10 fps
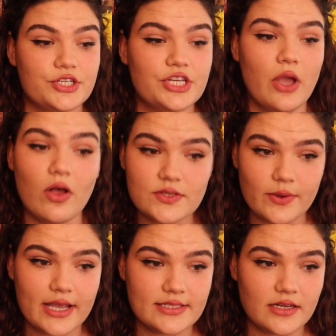She also
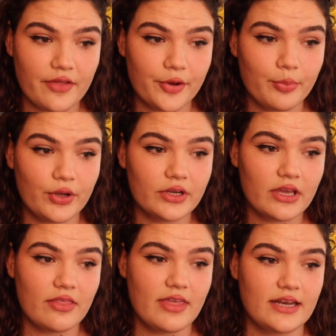has another book
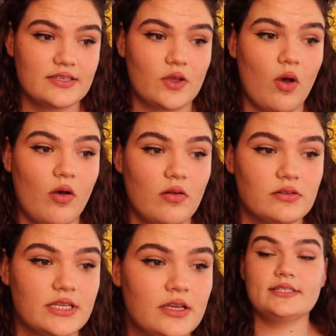that is
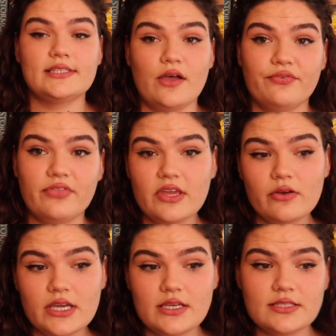called
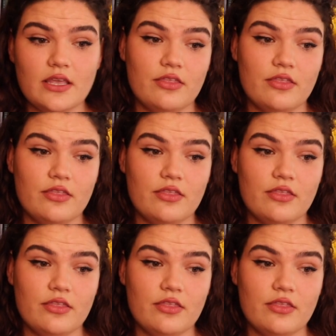Self-Theories,